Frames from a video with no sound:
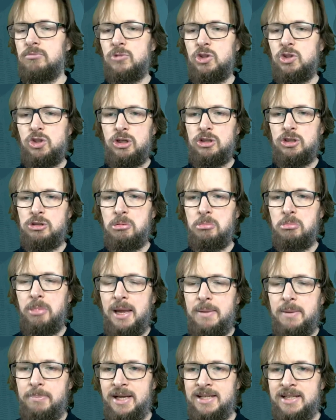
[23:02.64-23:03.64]
just
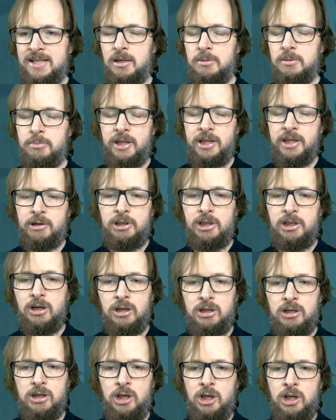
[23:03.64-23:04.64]
bypass that binary
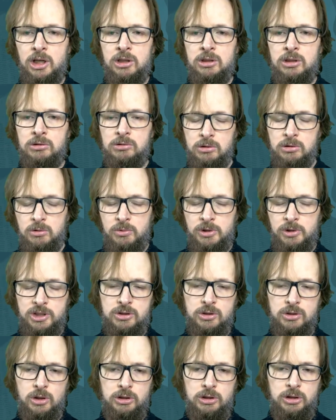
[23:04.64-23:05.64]
log,
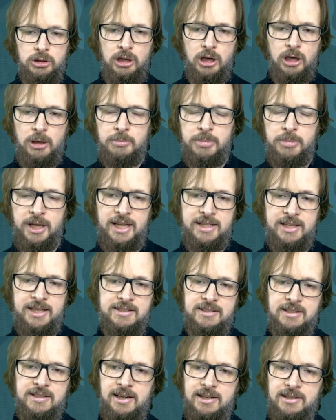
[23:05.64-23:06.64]
restore the dump, and
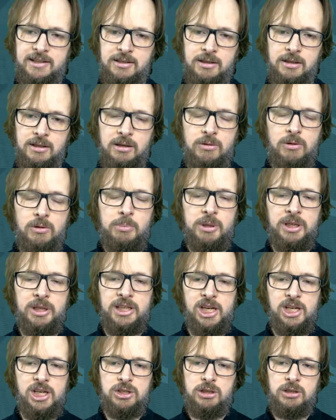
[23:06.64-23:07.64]
start a
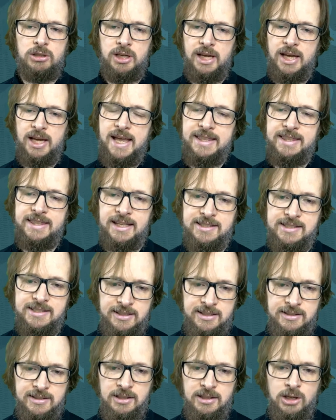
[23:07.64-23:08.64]
replication, and that's
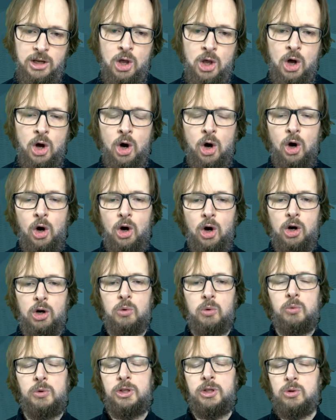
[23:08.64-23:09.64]
it. Or
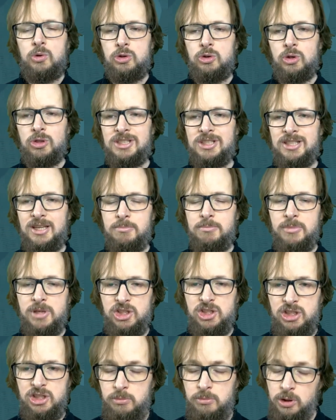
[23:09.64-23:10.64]
we use the same
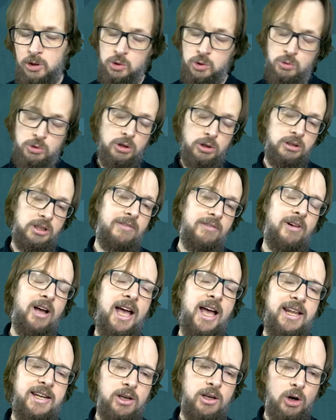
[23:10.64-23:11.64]
machine because we don't have
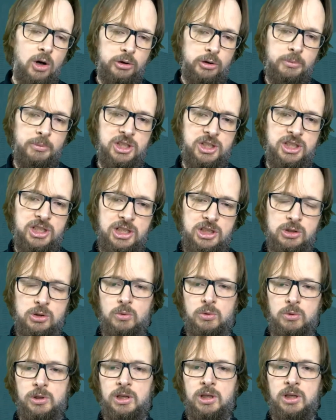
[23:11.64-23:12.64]
any other machine.
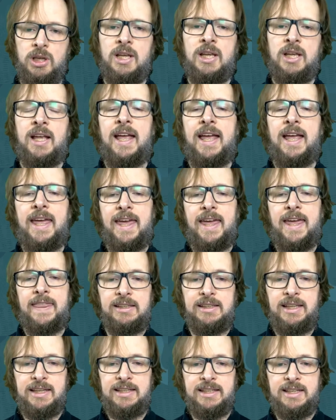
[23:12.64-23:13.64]
So and in
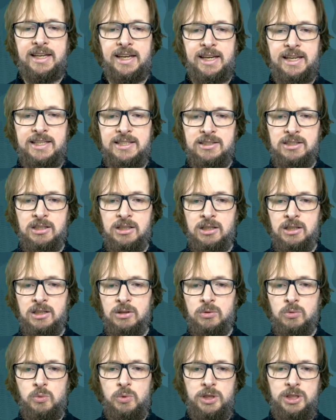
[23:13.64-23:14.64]
that case,
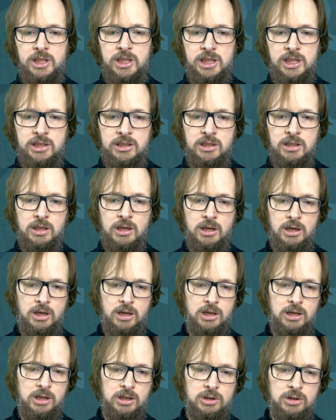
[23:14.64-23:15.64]
we need
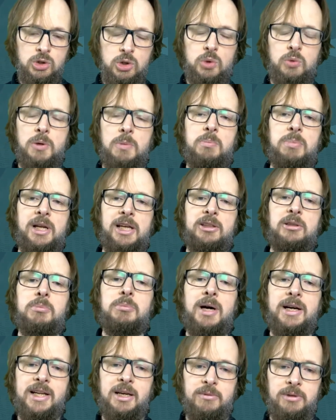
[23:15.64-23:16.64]
to replay the
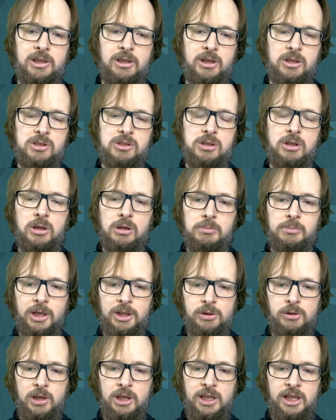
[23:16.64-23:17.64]
binary logs
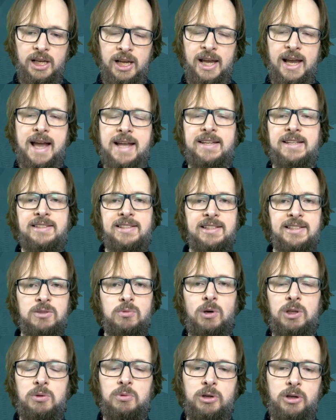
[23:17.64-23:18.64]
manually, and this is
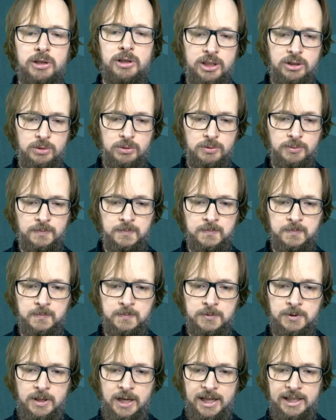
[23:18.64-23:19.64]
what we're going to do,
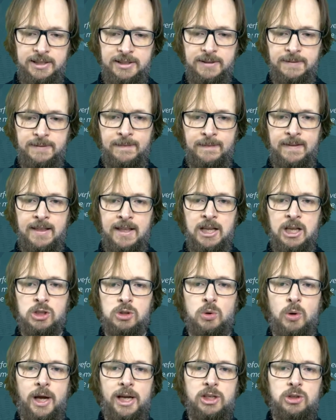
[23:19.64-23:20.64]
right?
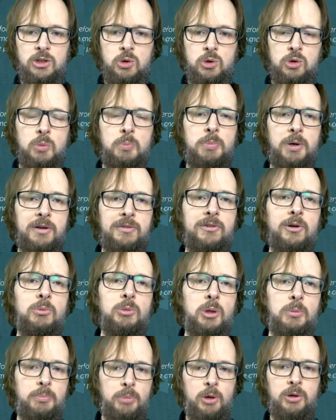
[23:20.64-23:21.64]
So I choose to perform
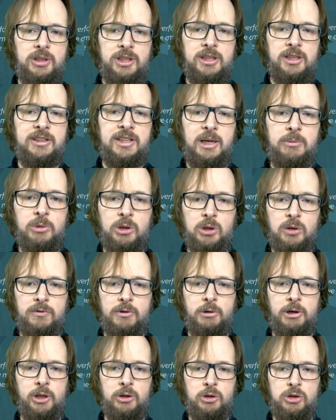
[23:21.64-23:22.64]
the point-in-time
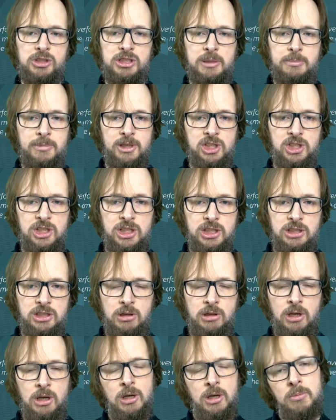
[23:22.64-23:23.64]
recovery on the same machine
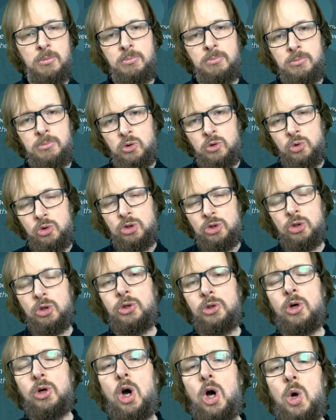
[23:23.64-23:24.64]
to show
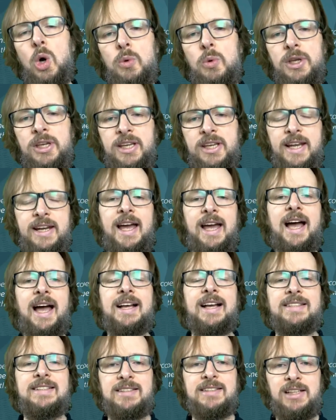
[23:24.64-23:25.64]
you how we can
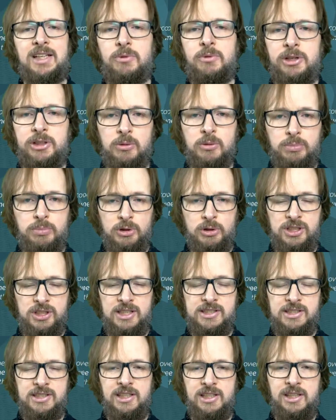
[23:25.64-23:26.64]
accelerate the
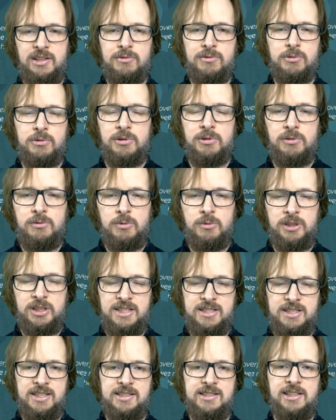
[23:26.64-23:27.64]
process if
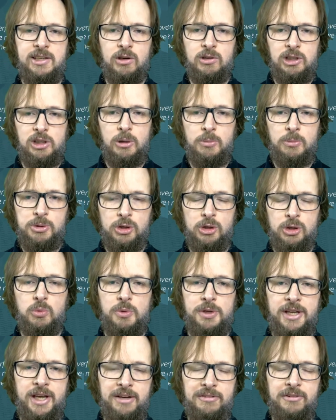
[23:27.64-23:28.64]
this is the only option
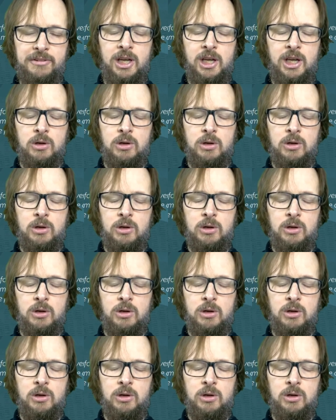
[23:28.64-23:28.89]
we have,